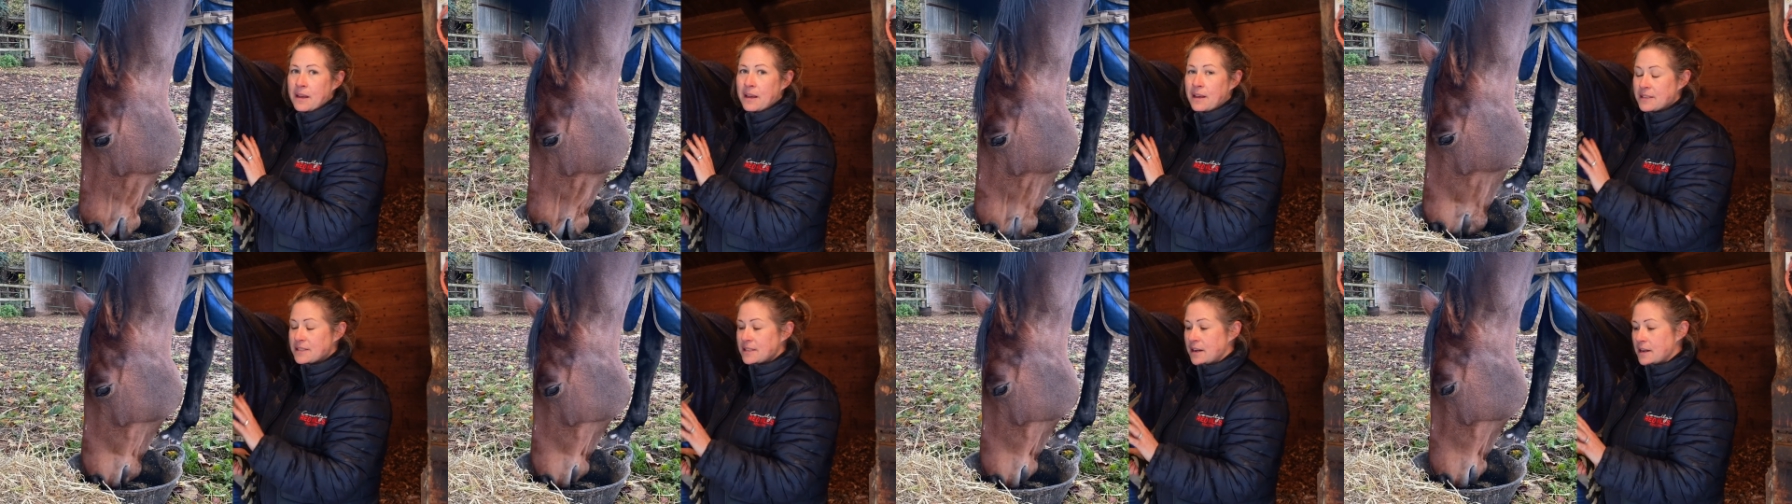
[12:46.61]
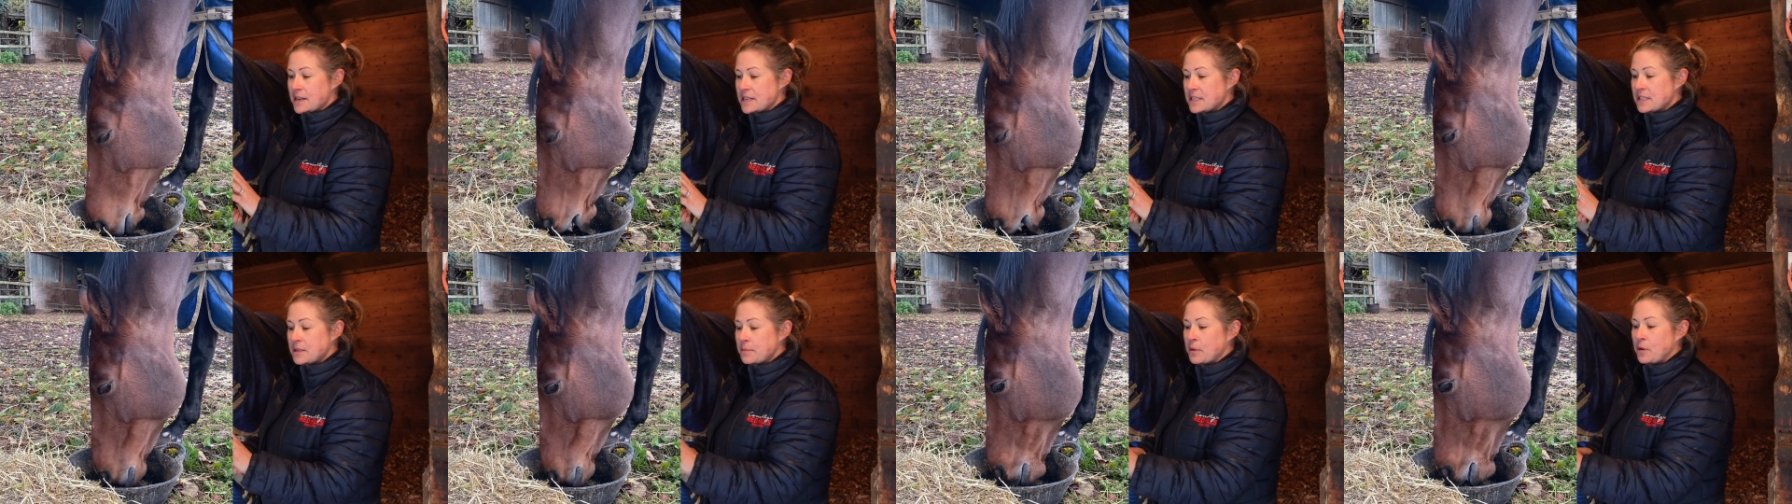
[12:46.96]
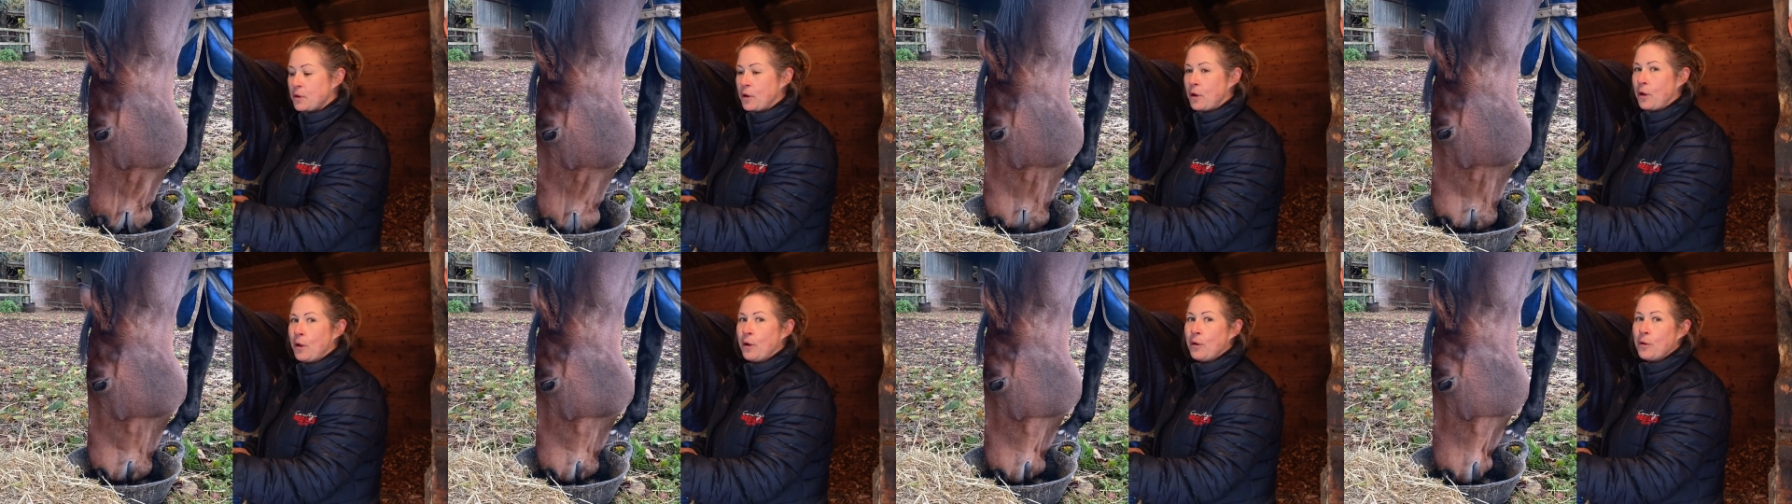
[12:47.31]

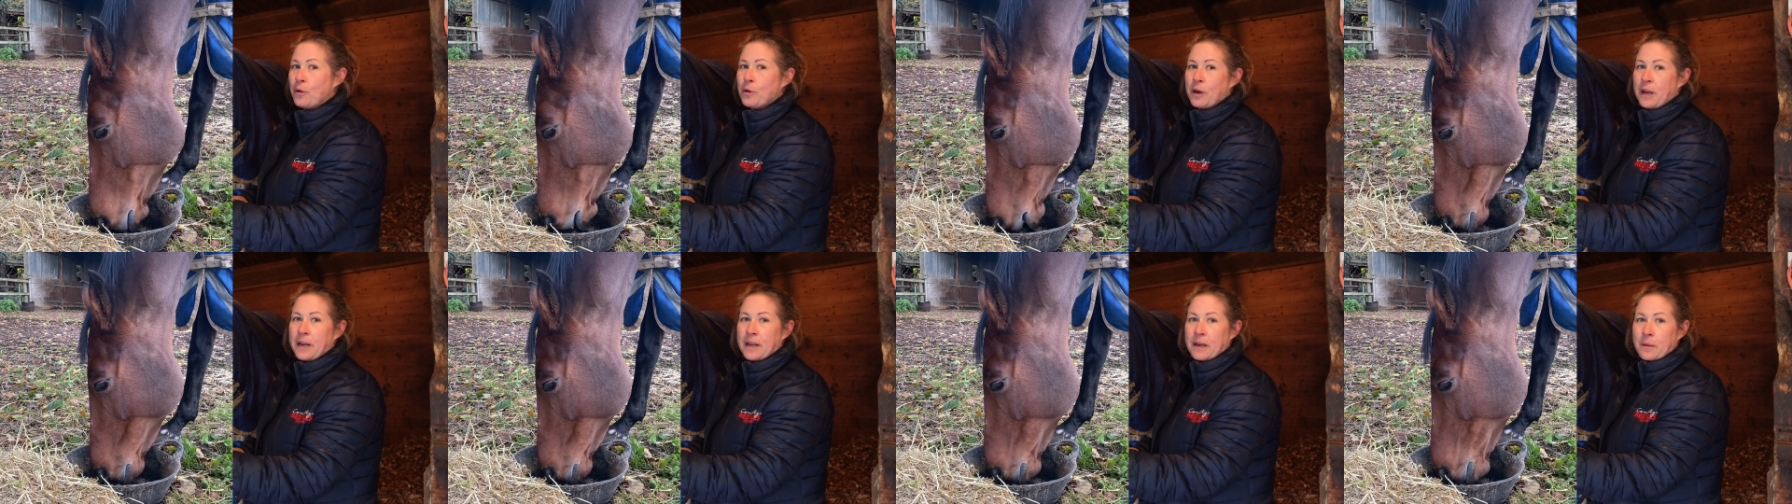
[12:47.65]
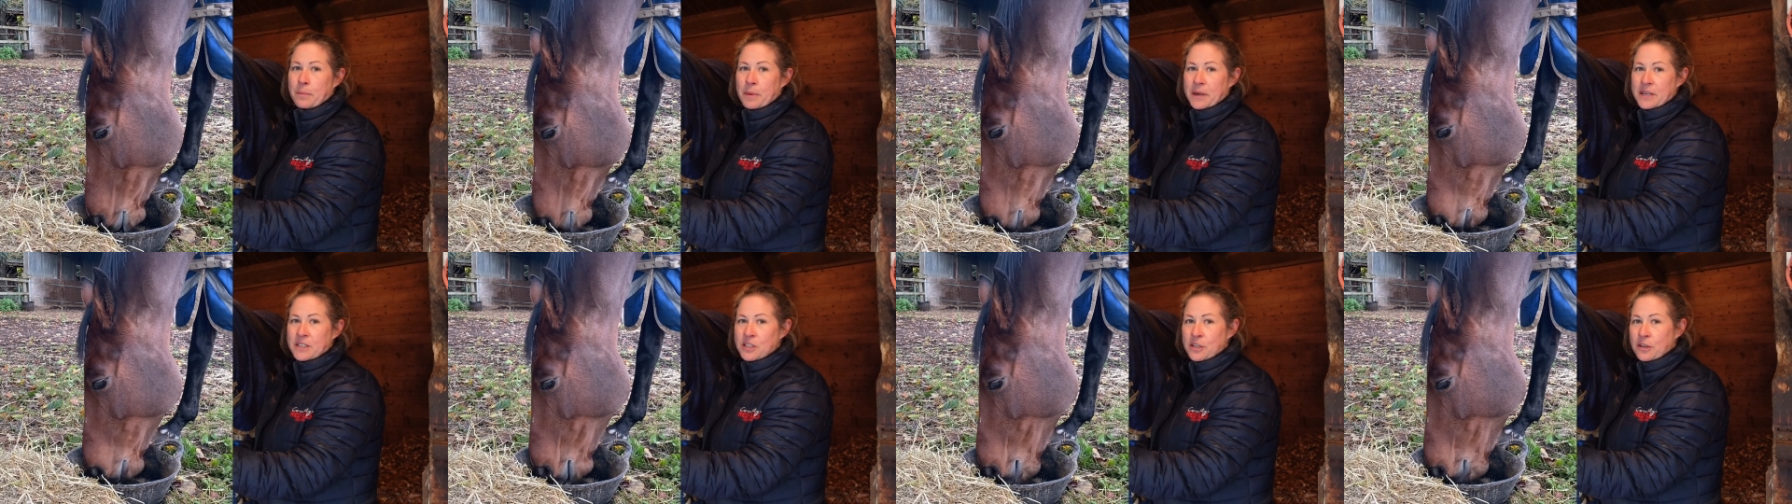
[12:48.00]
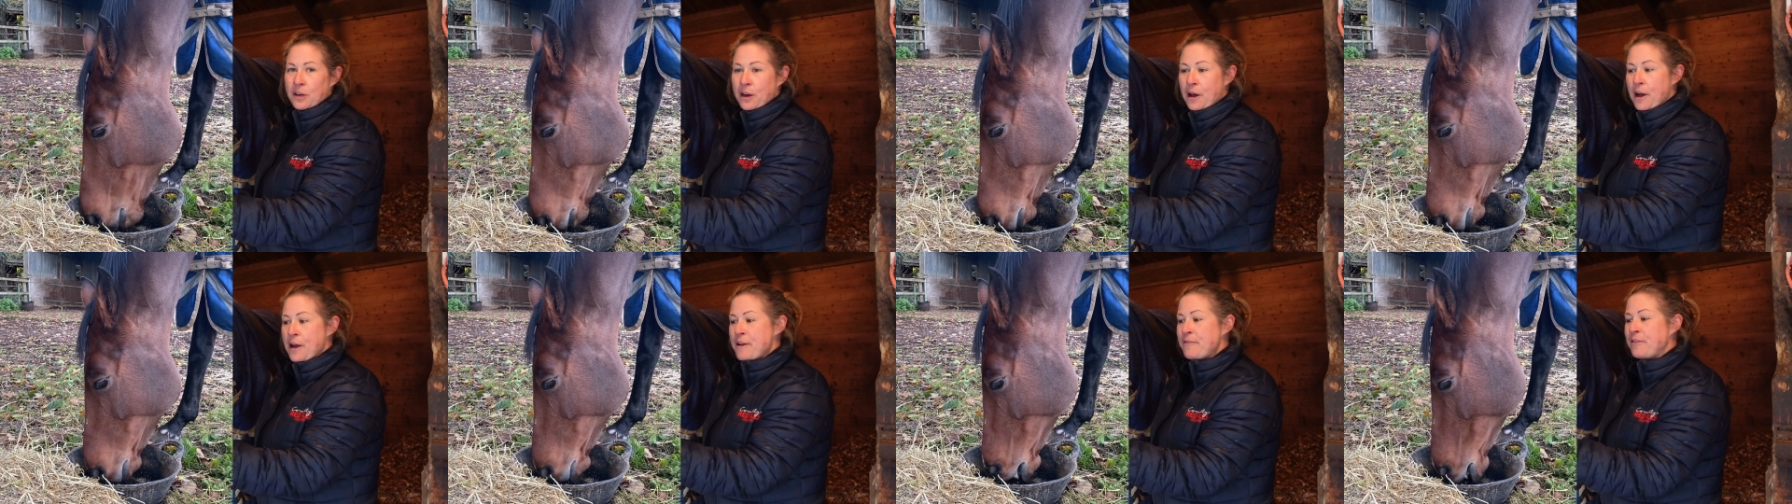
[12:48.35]
excitable or a little bit too
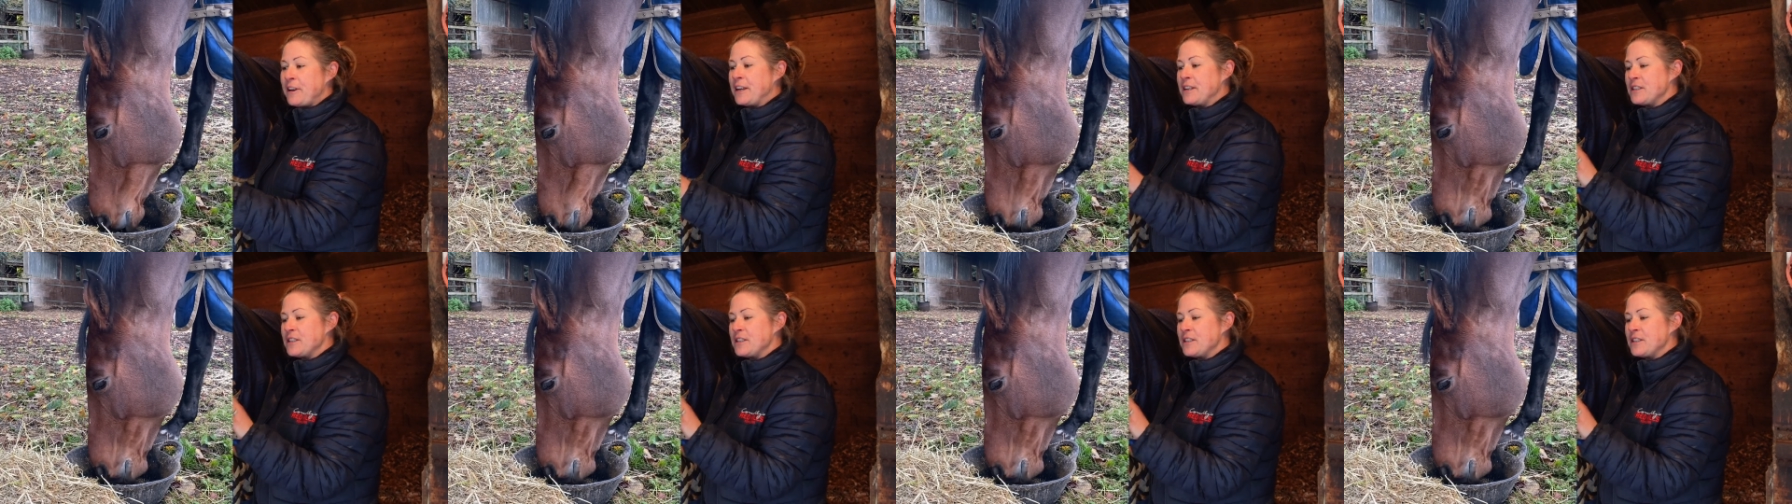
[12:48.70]
lively.